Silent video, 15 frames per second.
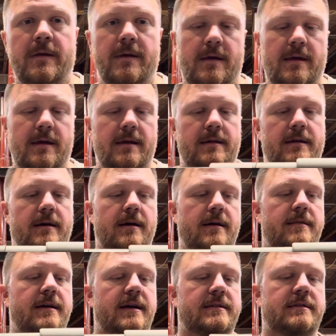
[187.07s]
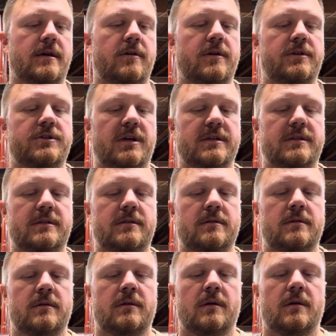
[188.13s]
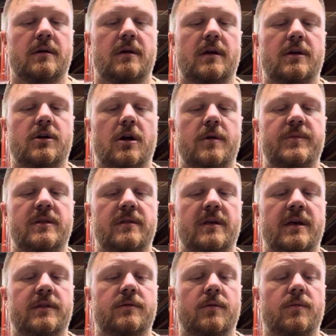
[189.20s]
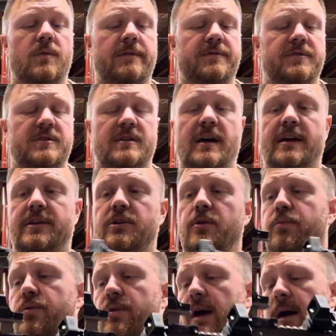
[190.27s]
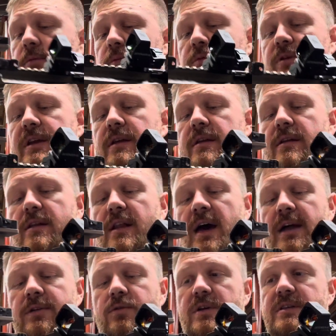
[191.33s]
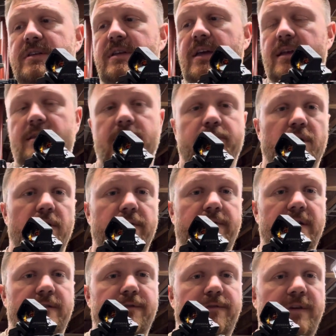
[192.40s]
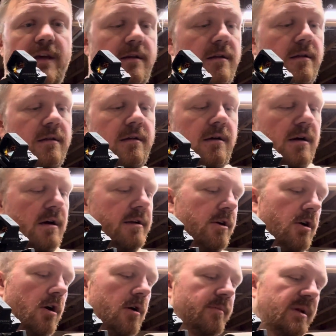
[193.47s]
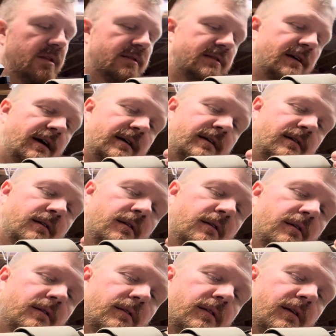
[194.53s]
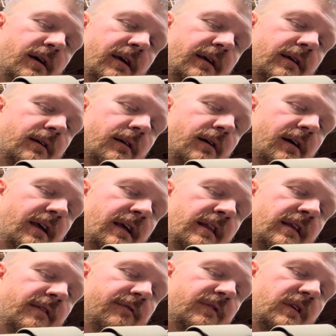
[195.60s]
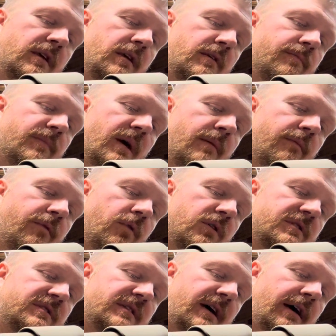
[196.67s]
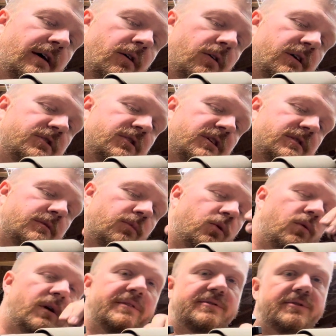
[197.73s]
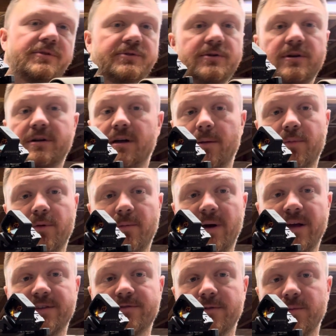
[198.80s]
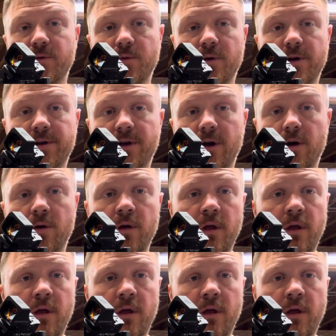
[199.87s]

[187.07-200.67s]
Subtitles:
And that's how I adjust a carbine length rifle stock. You're probably not going to get the perfect fit on a carbine stock like any of the M4 style adjustable ones. Those are a compromise from the word go.